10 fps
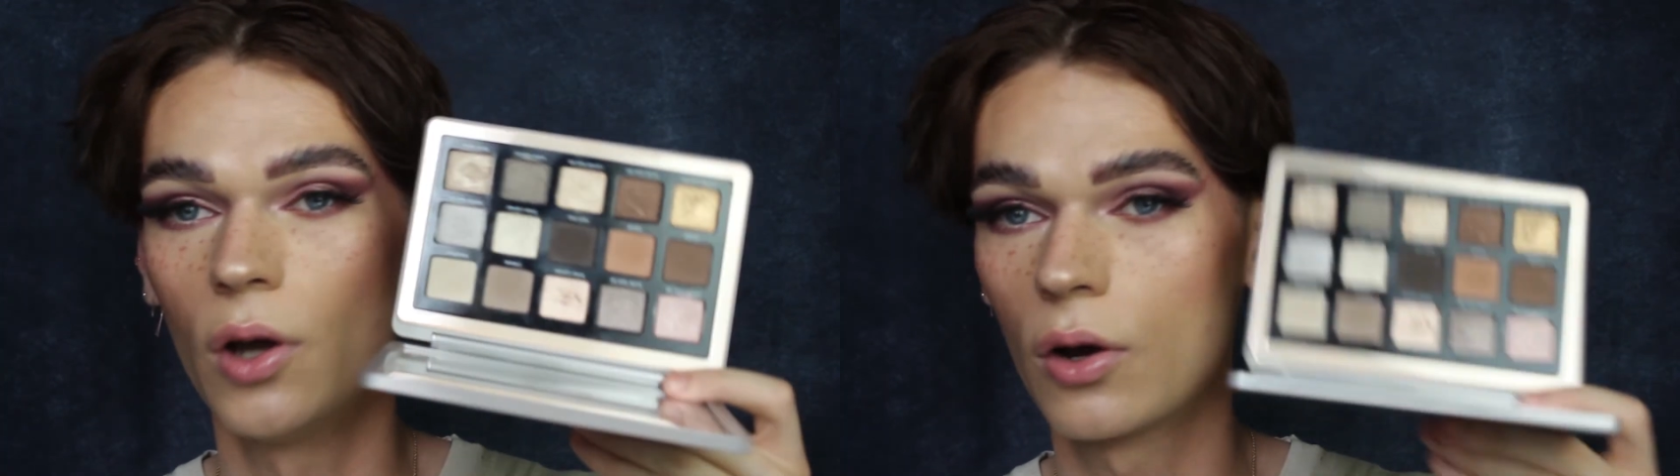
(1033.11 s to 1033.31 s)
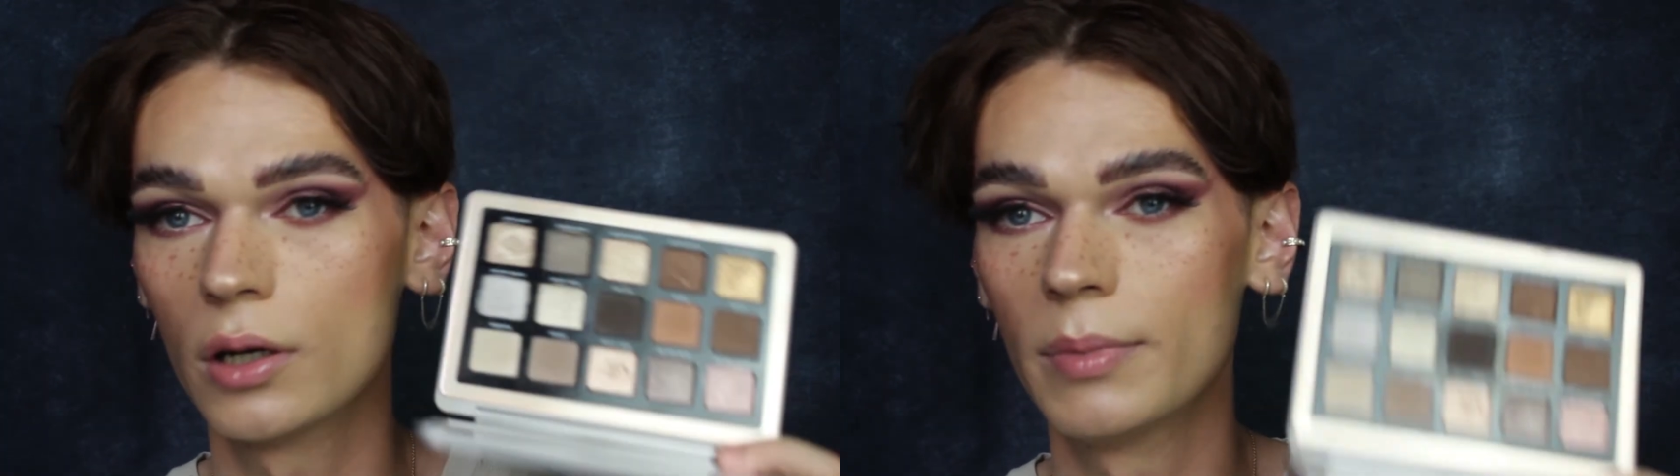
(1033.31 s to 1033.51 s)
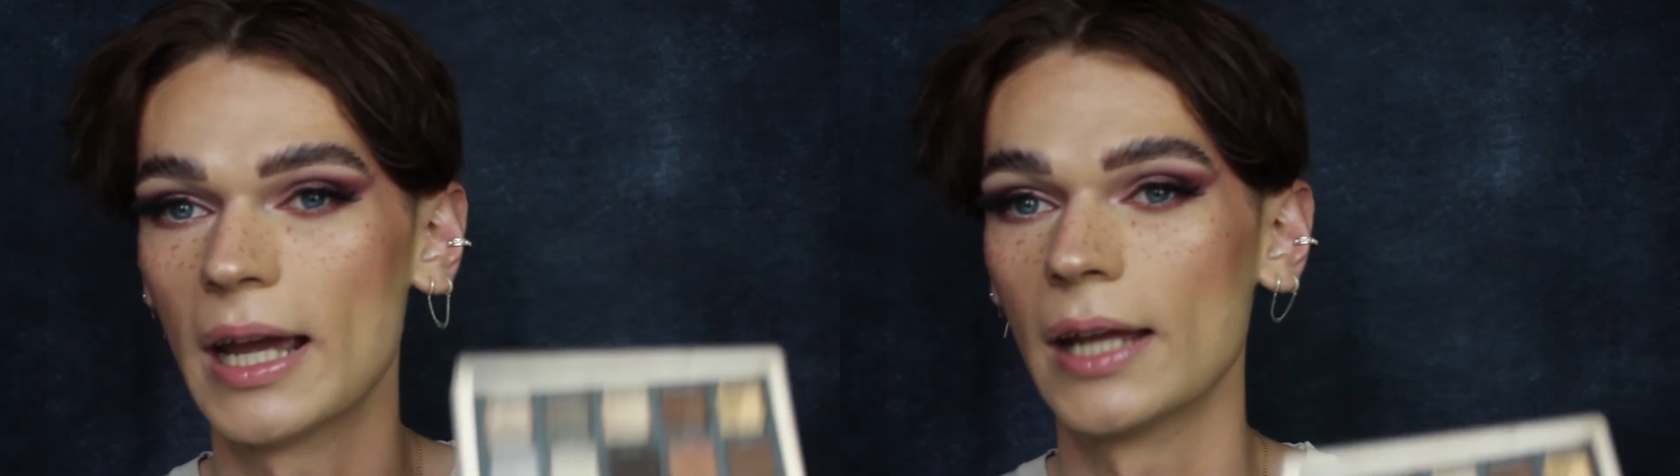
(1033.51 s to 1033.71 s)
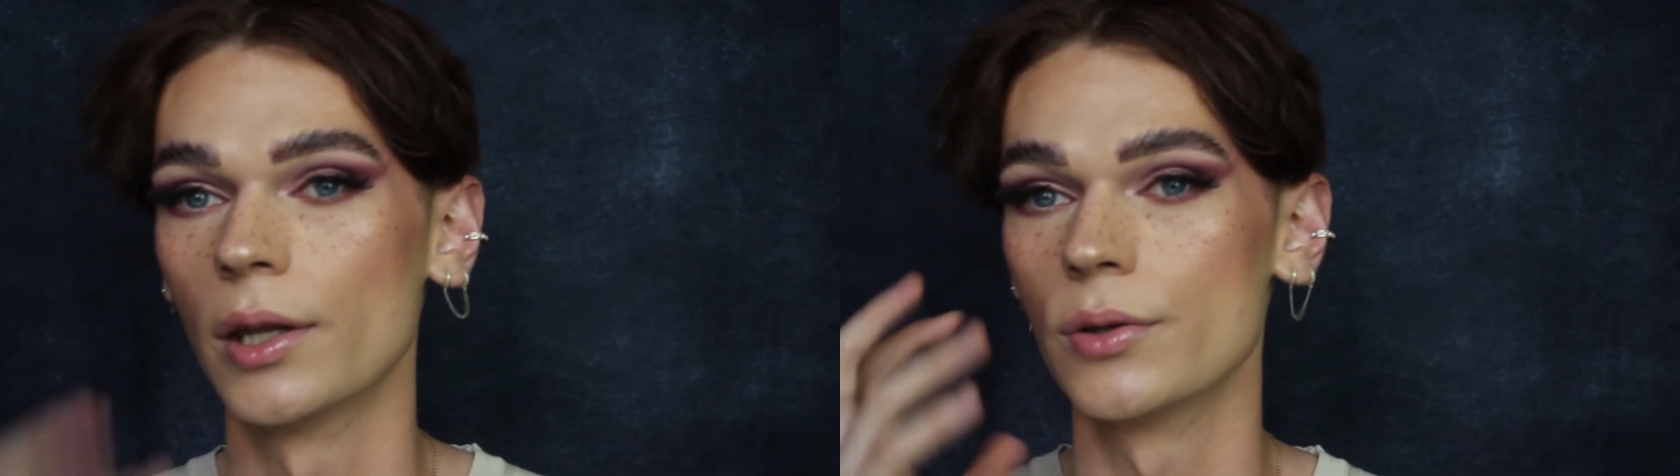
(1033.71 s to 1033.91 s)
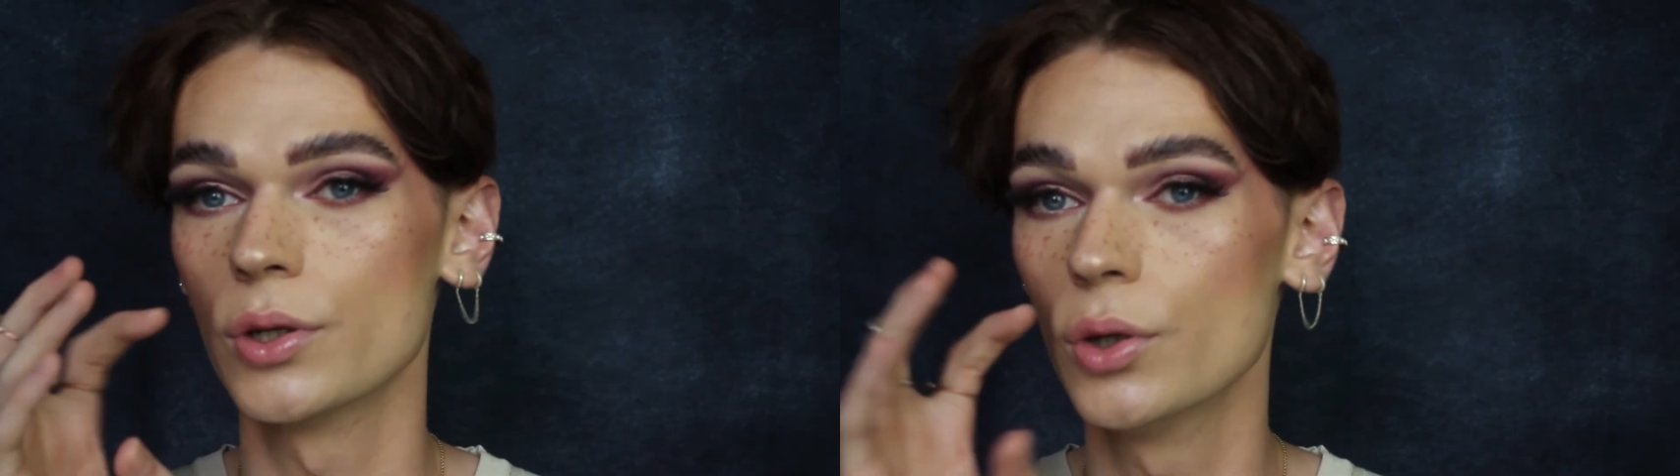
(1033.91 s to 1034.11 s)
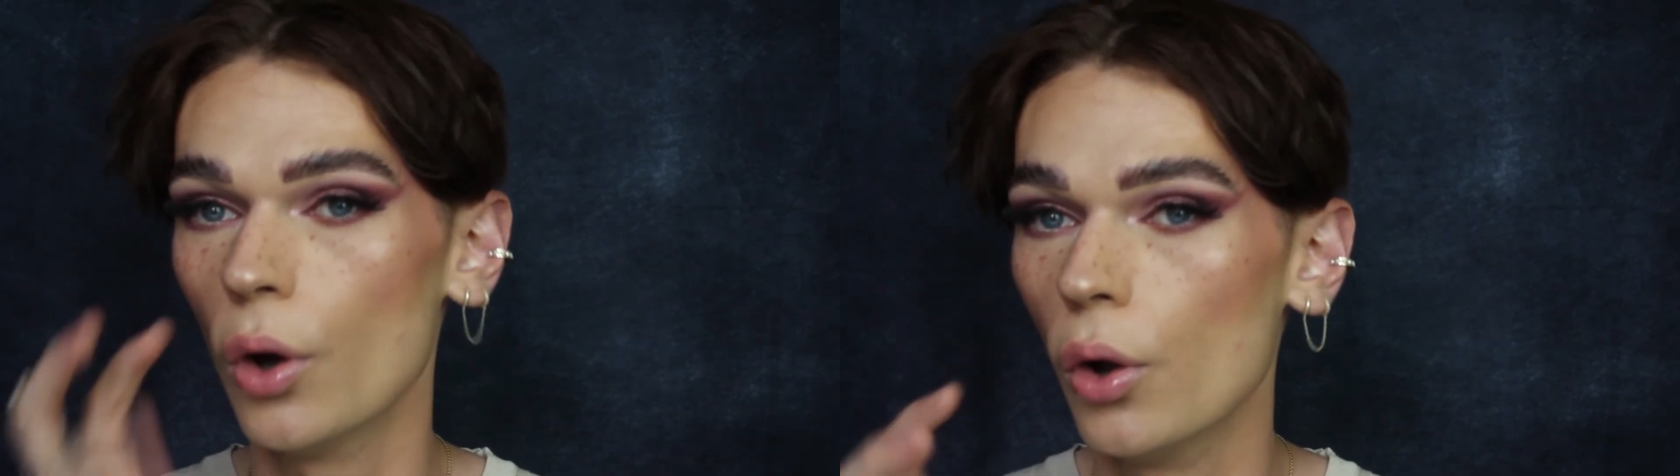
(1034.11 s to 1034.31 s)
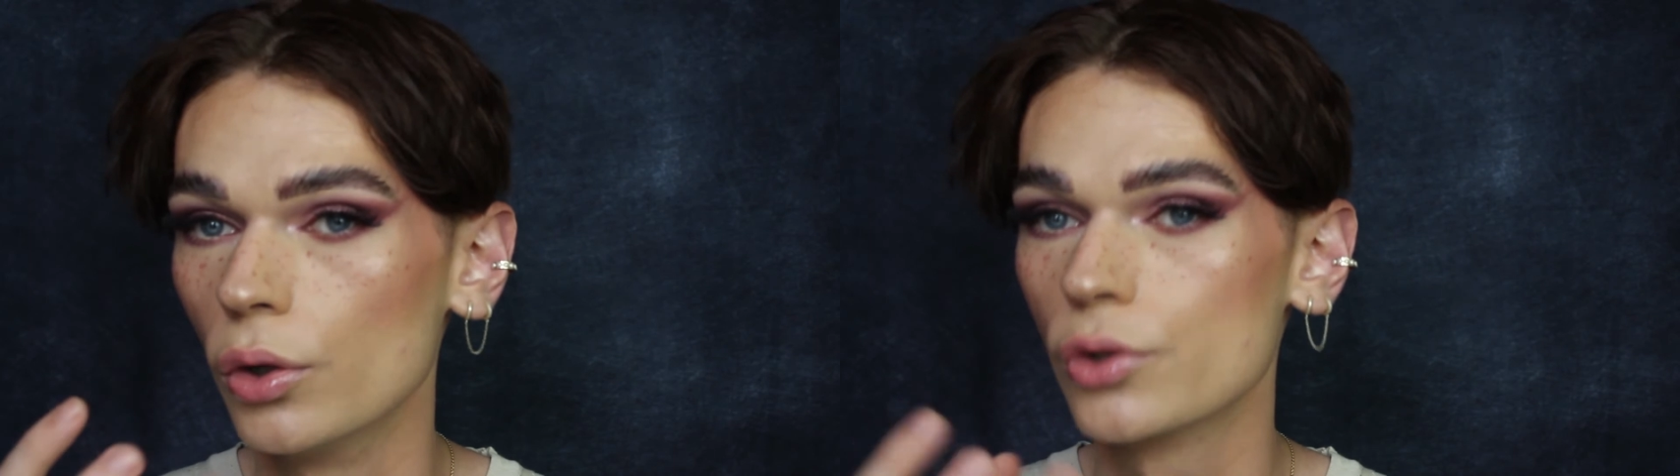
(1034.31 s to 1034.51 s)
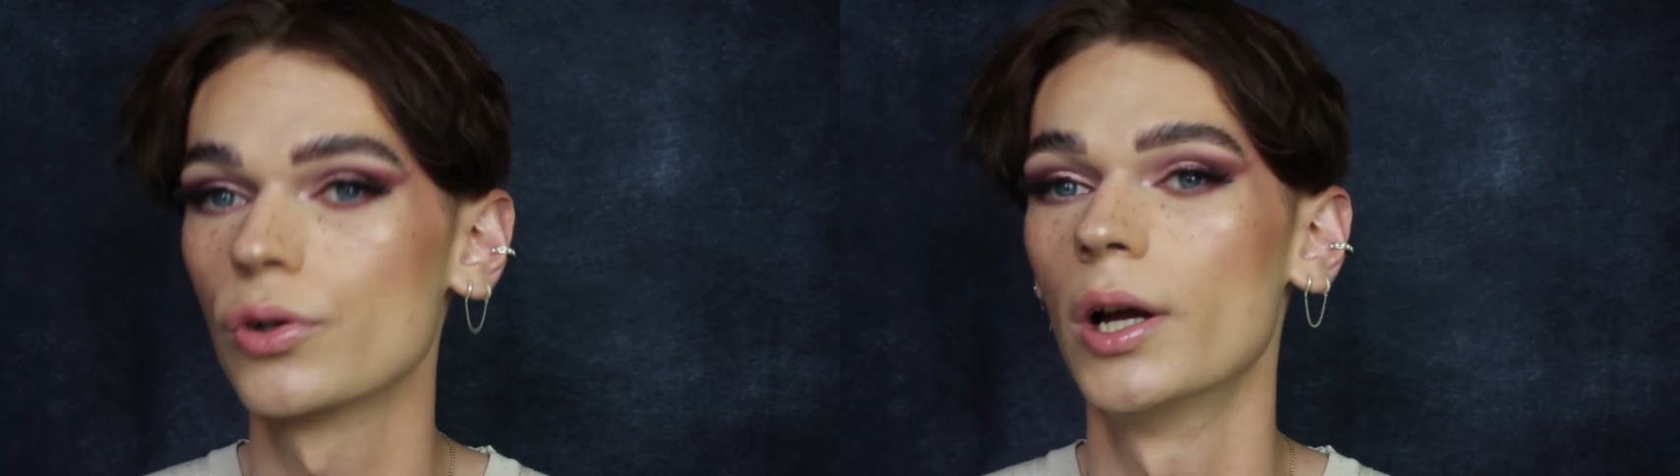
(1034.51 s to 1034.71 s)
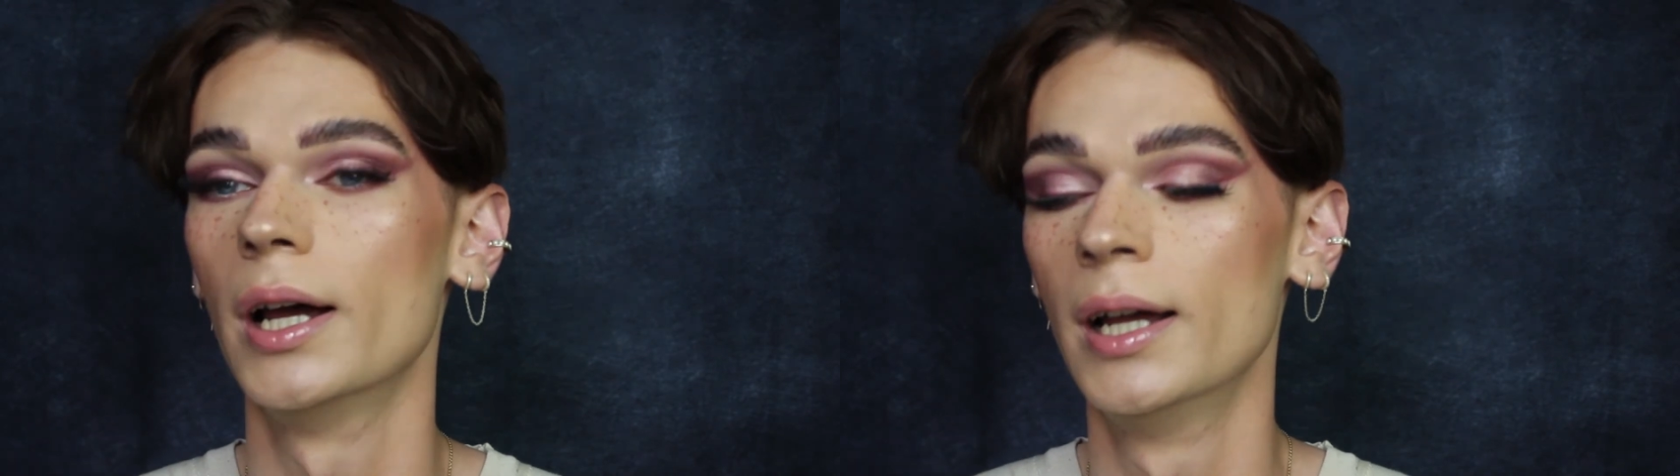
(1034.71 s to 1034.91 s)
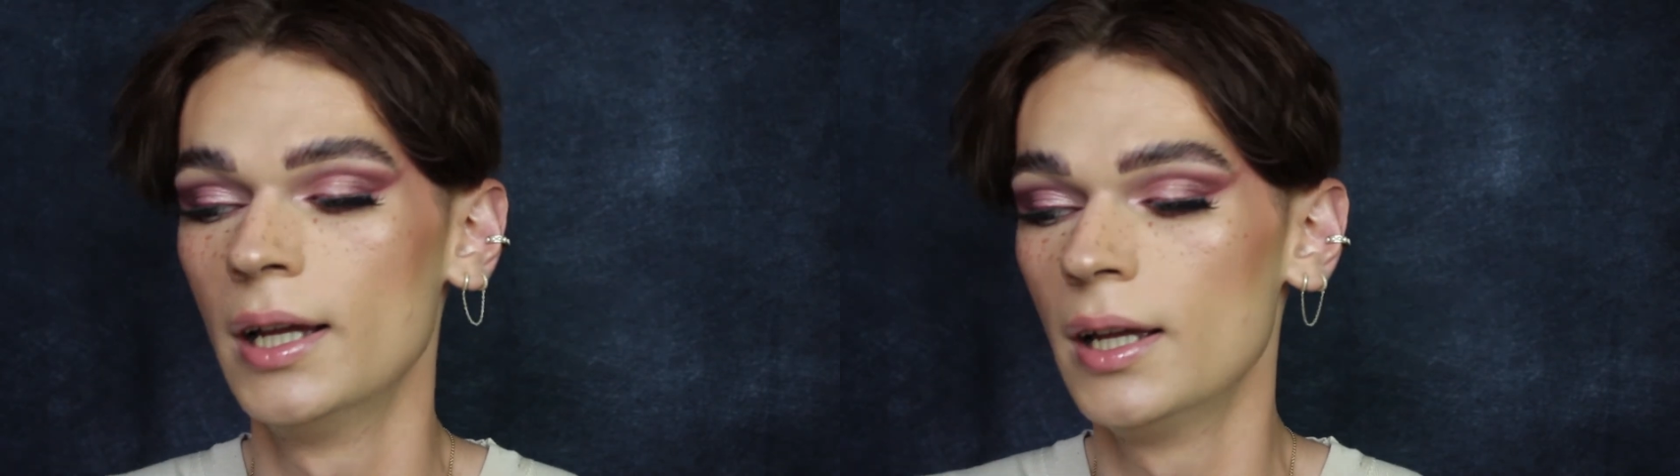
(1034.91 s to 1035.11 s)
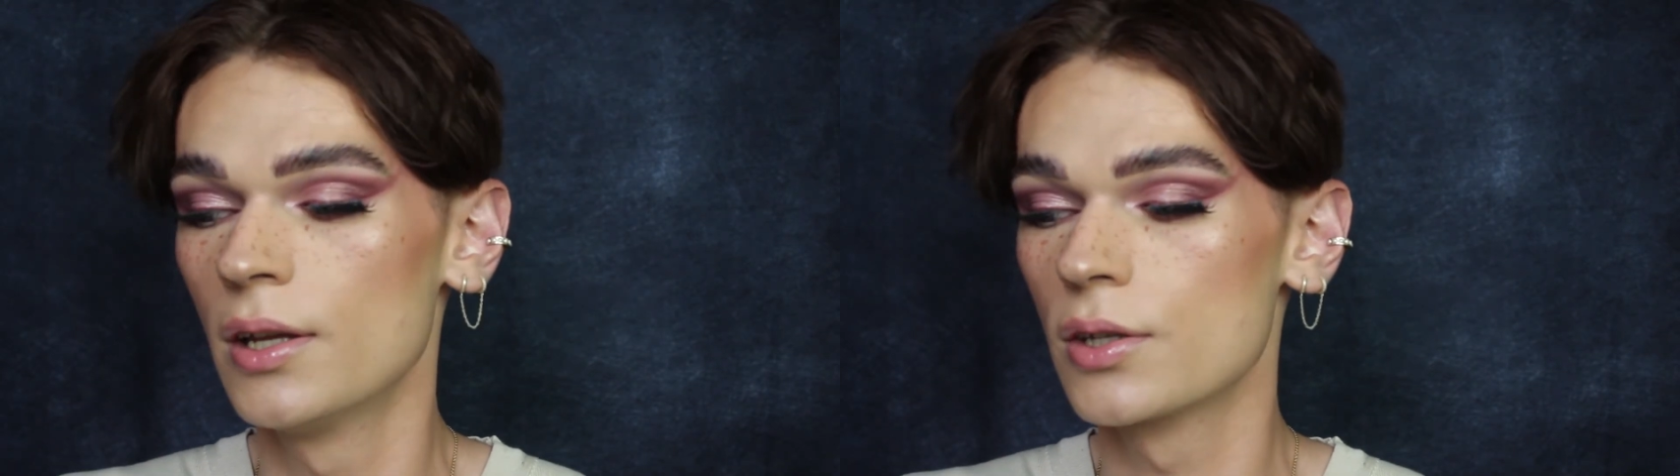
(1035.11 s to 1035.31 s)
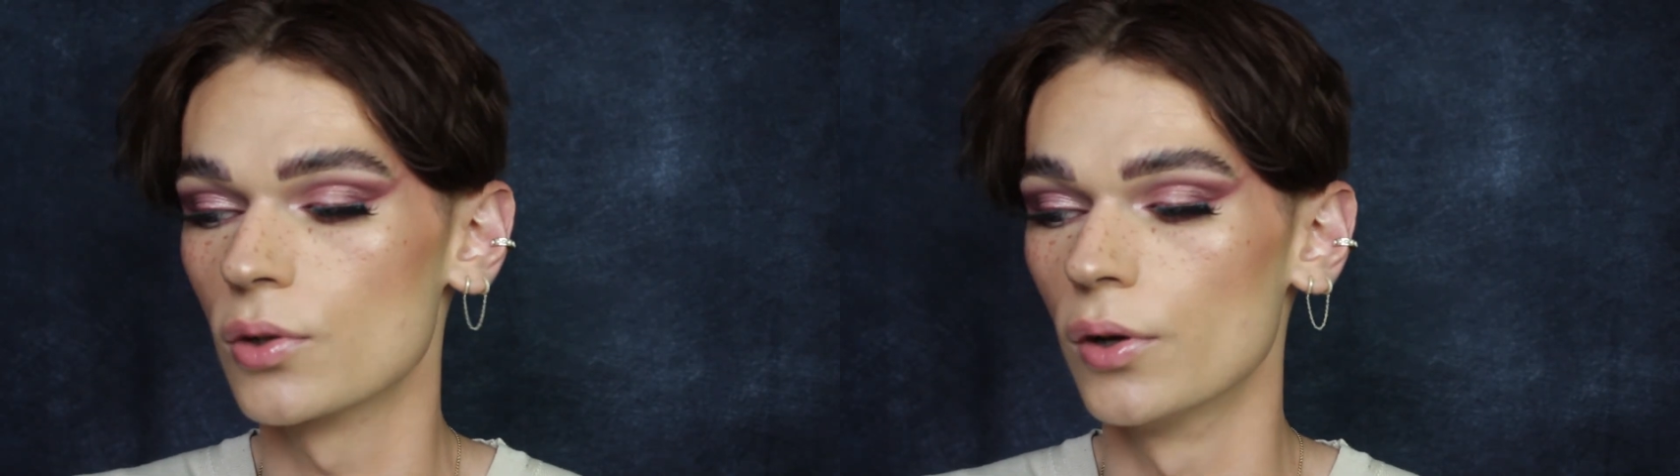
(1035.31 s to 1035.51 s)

You're not going to be getting those ultra